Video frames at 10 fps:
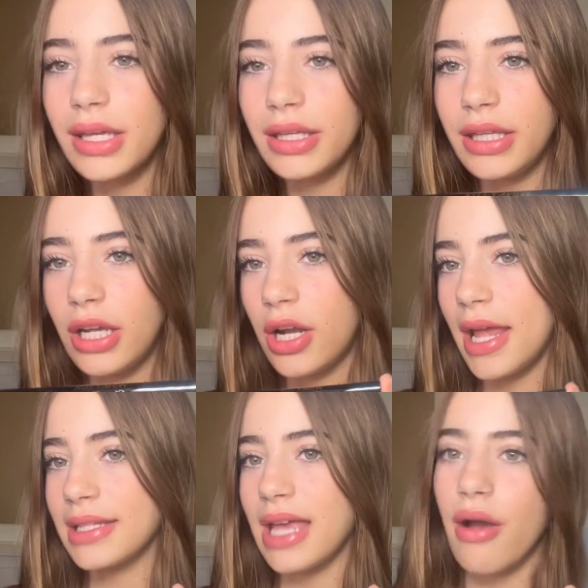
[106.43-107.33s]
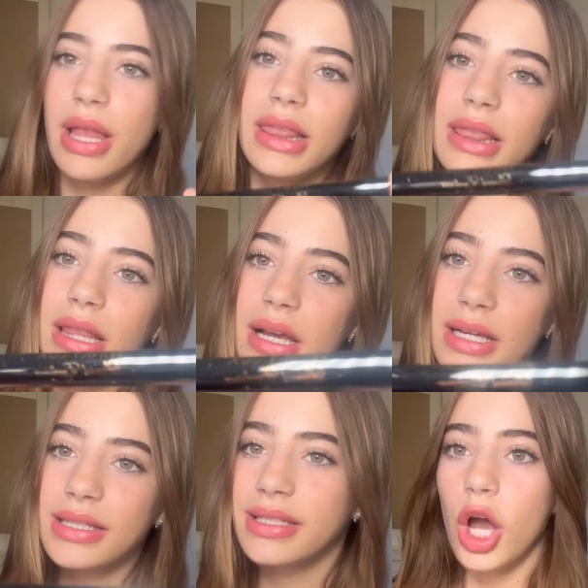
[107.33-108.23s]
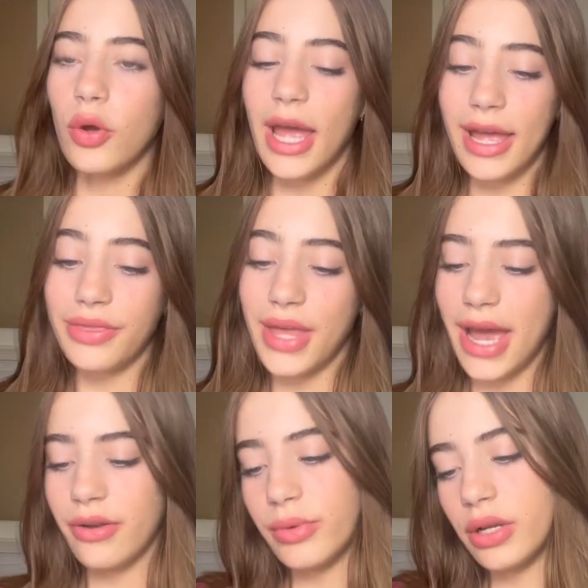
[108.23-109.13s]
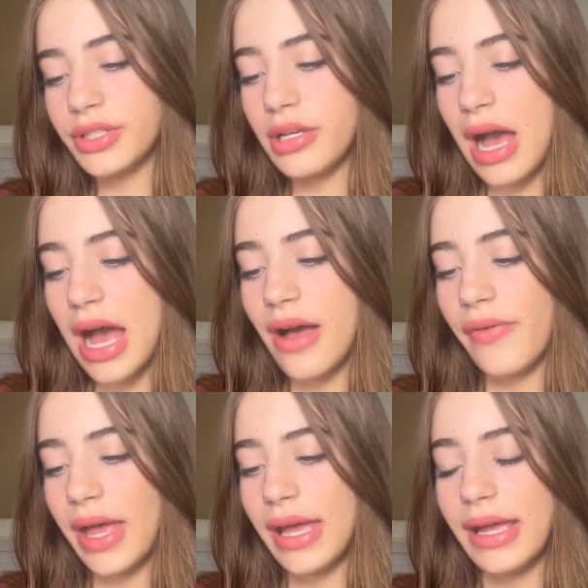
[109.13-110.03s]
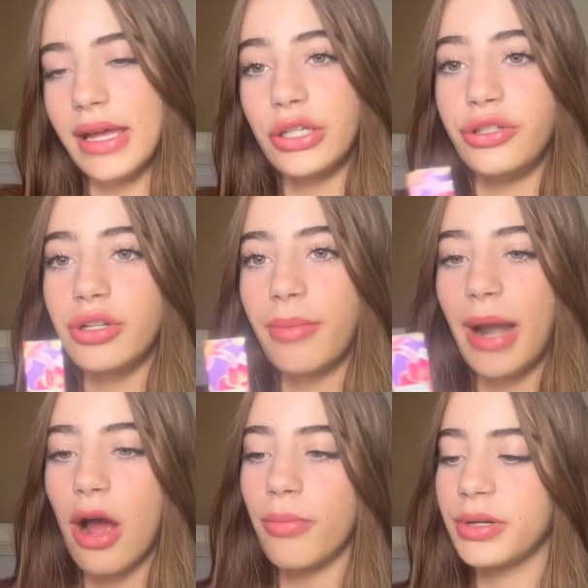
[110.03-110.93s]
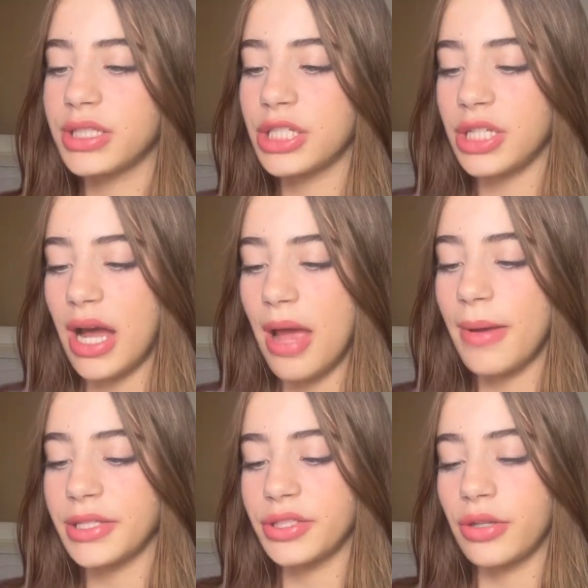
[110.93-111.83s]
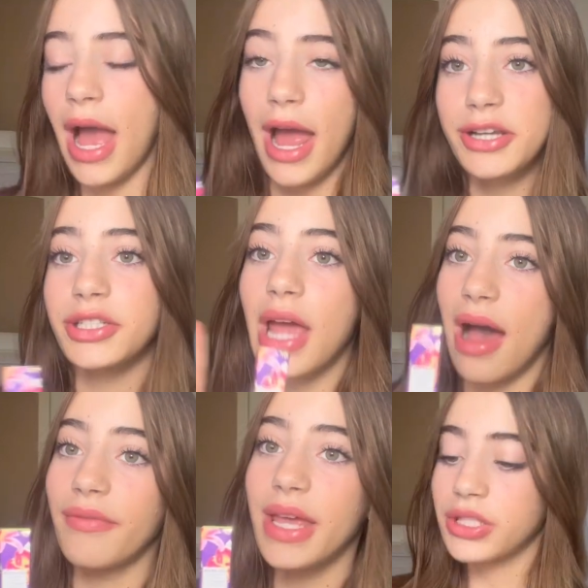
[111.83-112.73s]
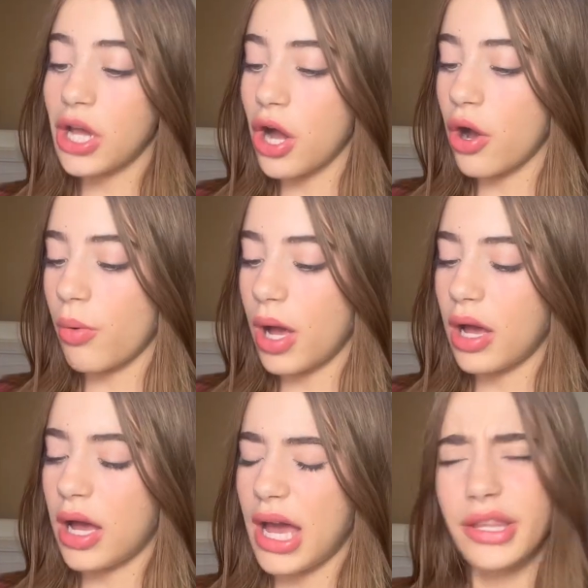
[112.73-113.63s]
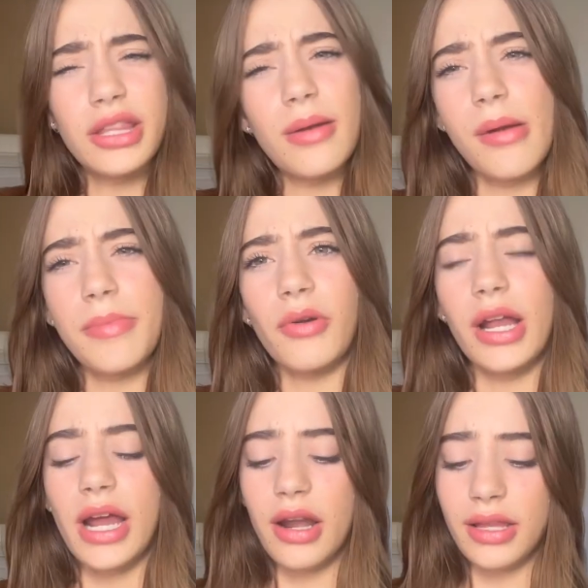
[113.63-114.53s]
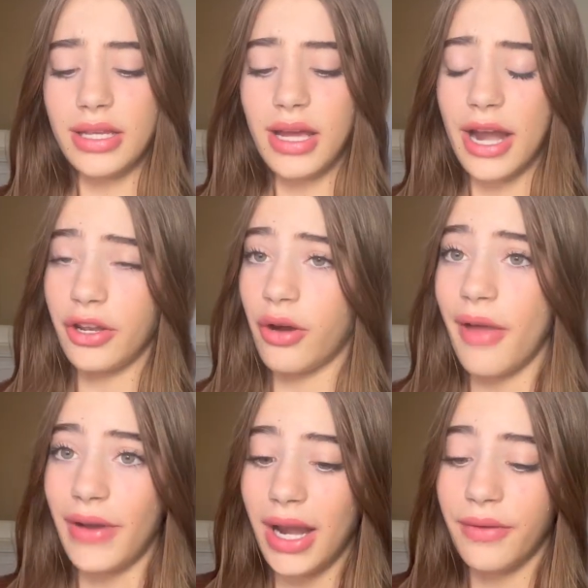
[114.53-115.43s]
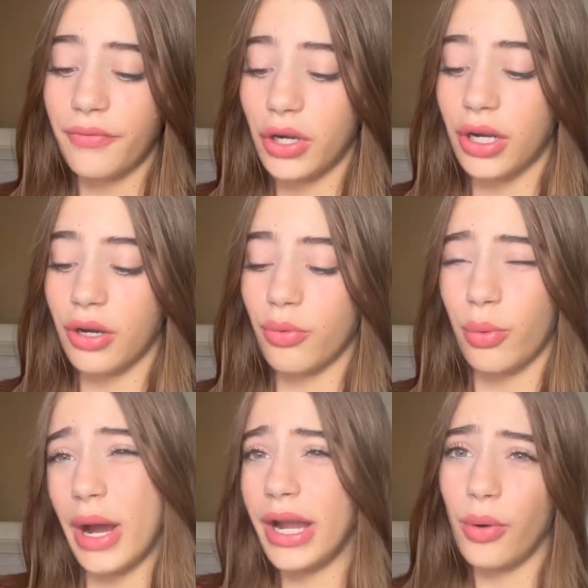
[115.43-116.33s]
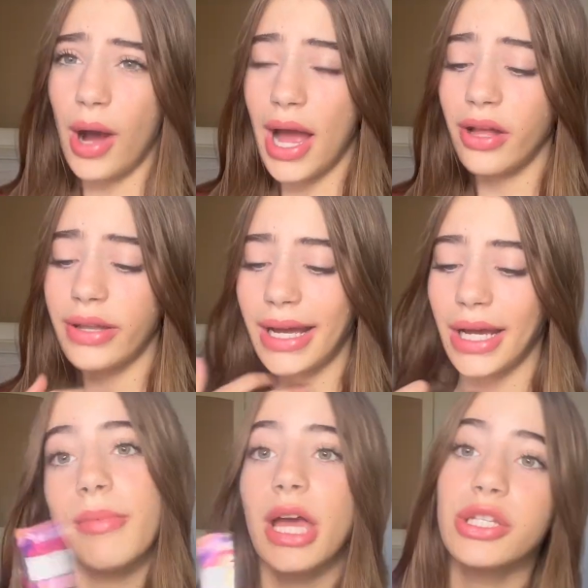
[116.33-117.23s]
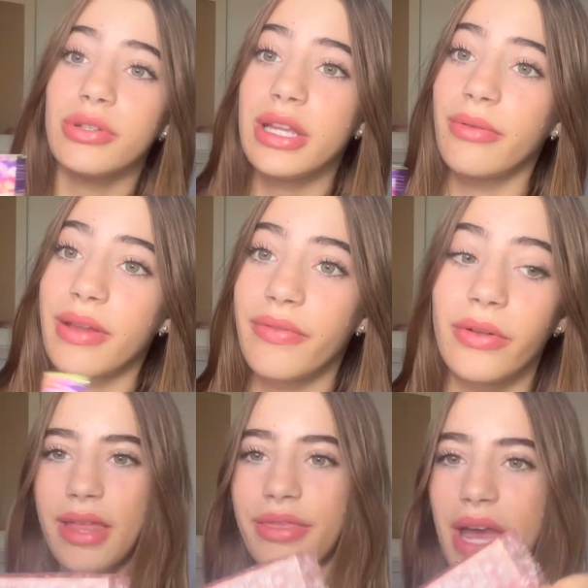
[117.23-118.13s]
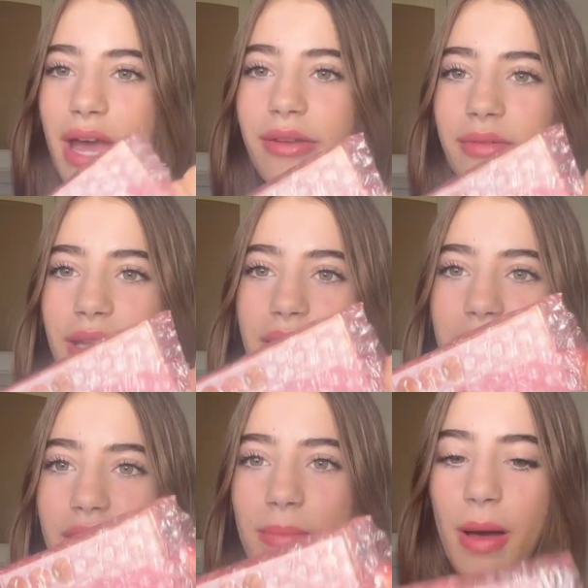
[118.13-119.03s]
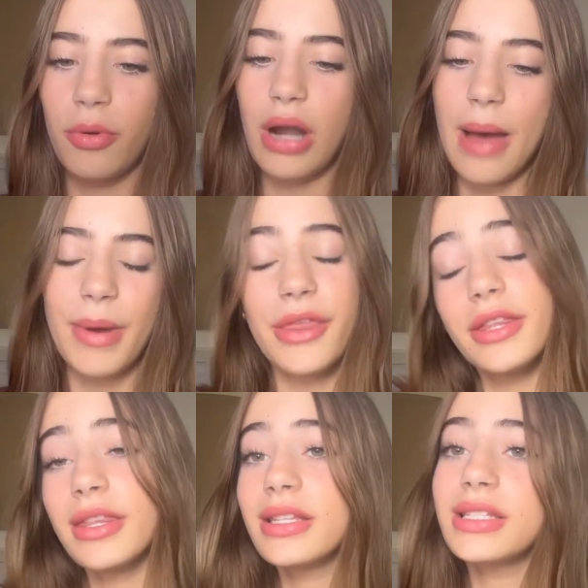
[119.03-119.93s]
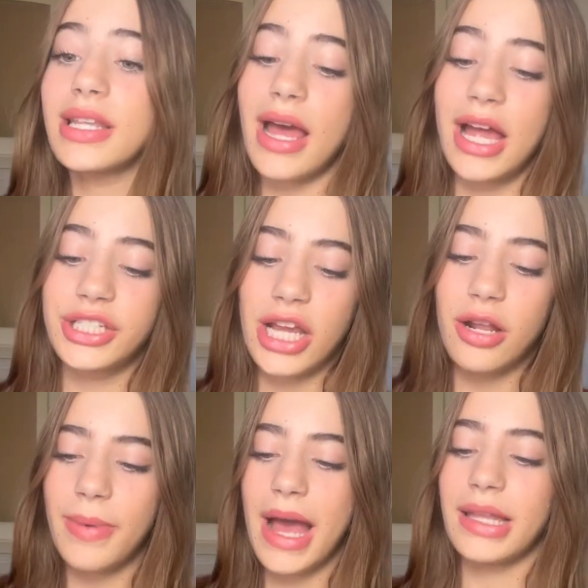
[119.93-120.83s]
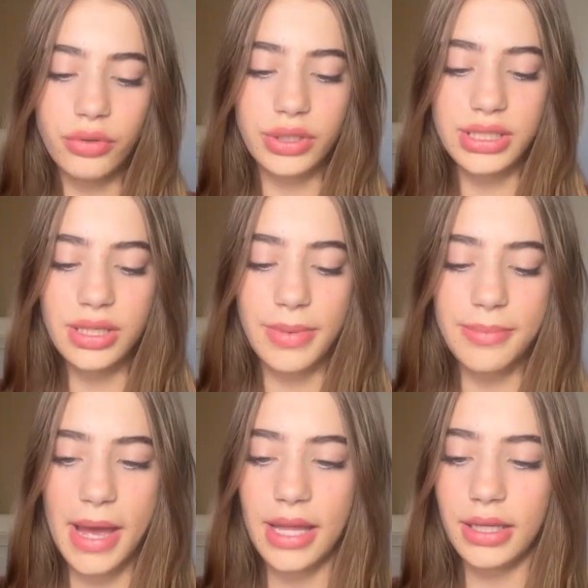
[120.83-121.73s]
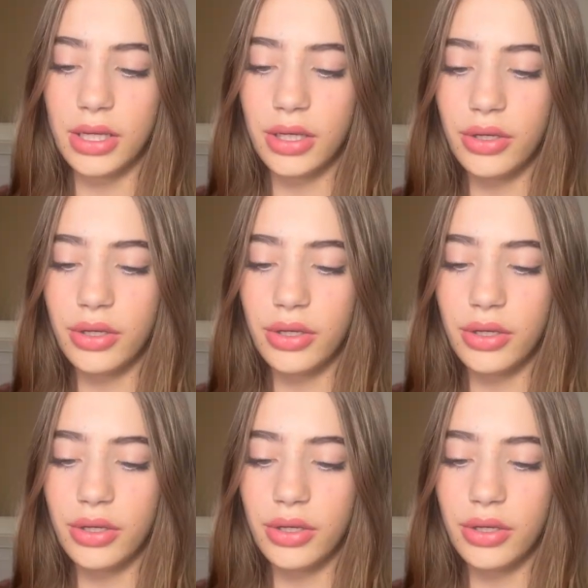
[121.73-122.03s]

Here is how it looks. Okay, and then we also have a Unibrow Precision Eye Pencil. I actually have this, so I think that I might be running out of it. I don't know. I've had it for quite a while now. Maybe I do need a refill. And then in the bubble wrap, I think this is an eyeshadow palette. Ooh, this is a big palette.